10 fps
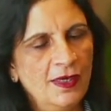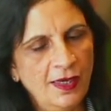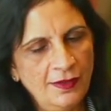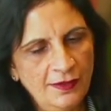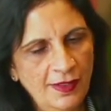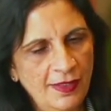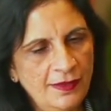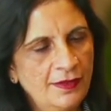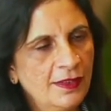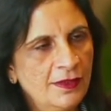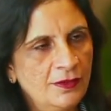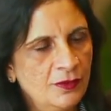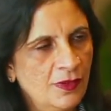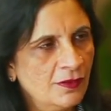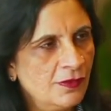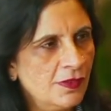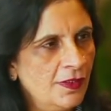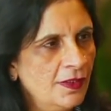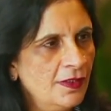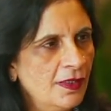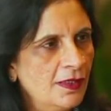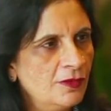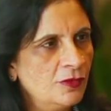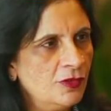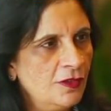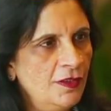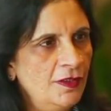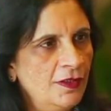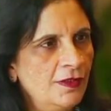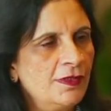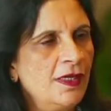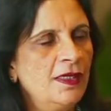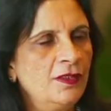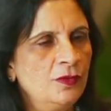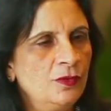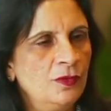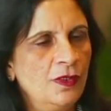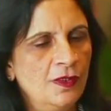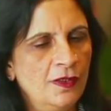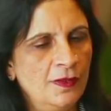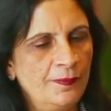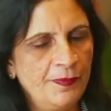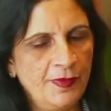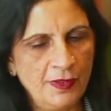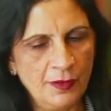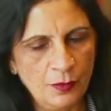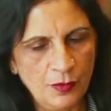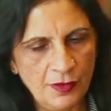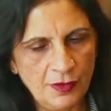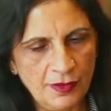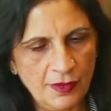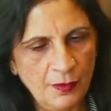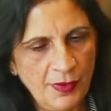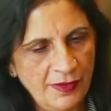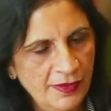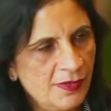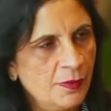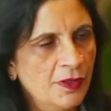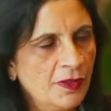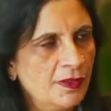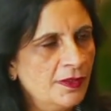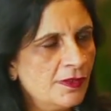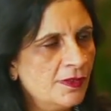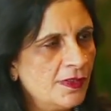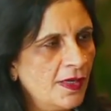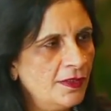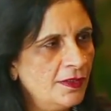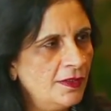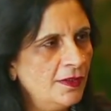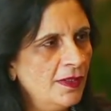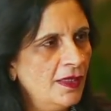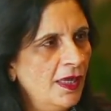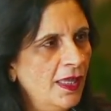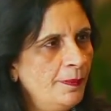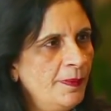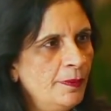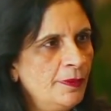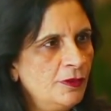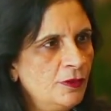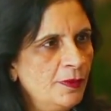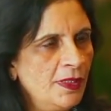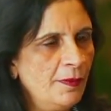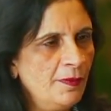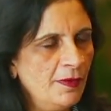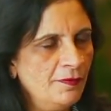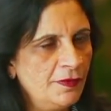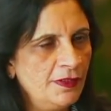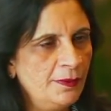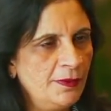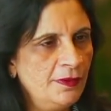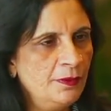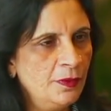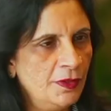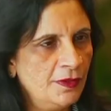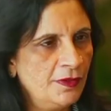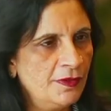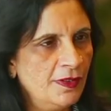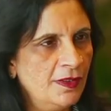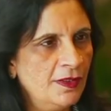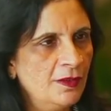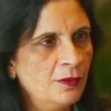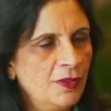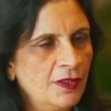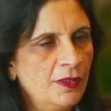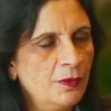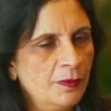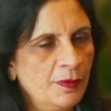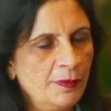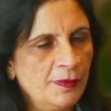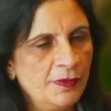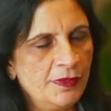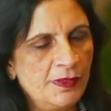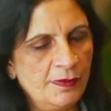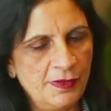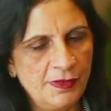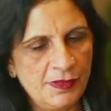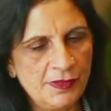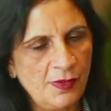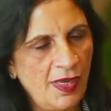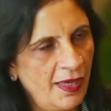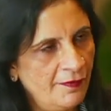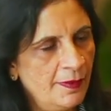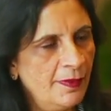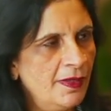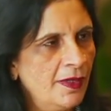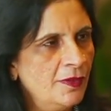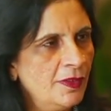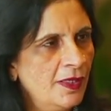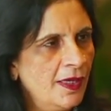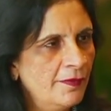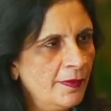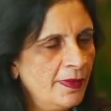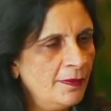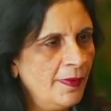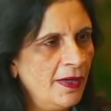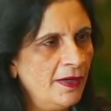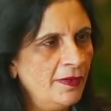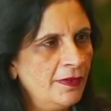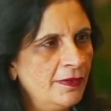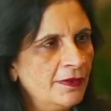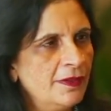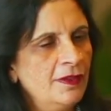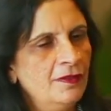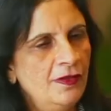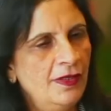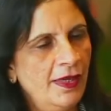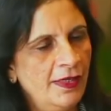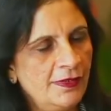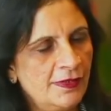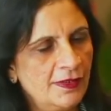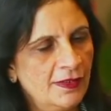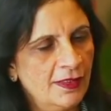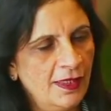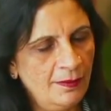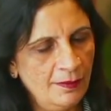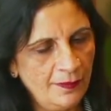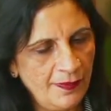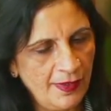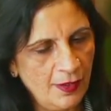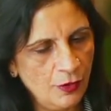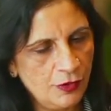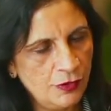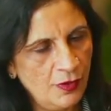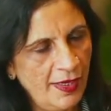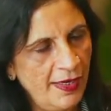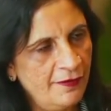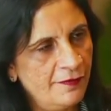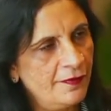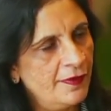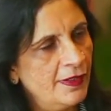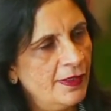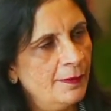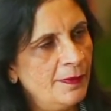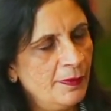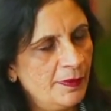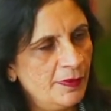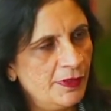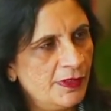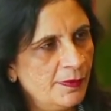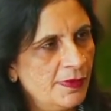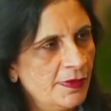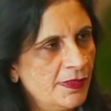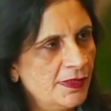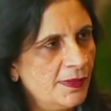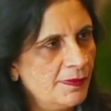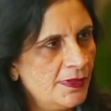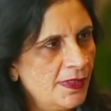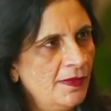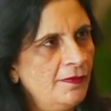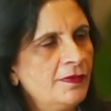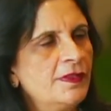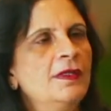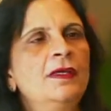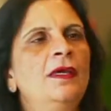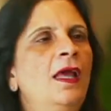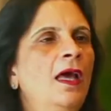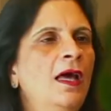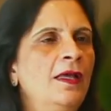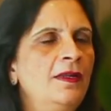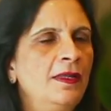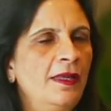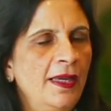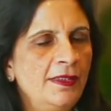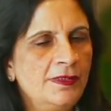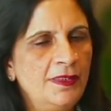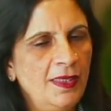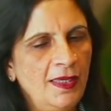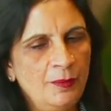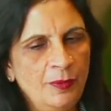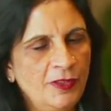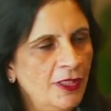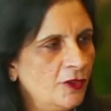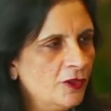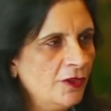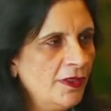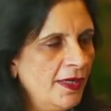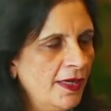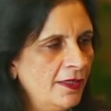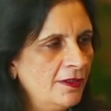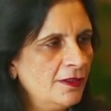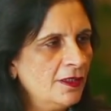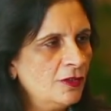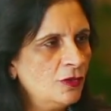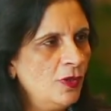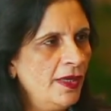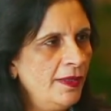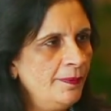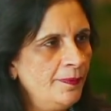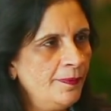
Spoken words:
Under that, I do counseling, I do trainings, I do awareness work in the society, help people to become comfortable with working with people with disabilities, to have them around and have them at par, and realize and also have people with disabilities themselves realize their potential, and to help.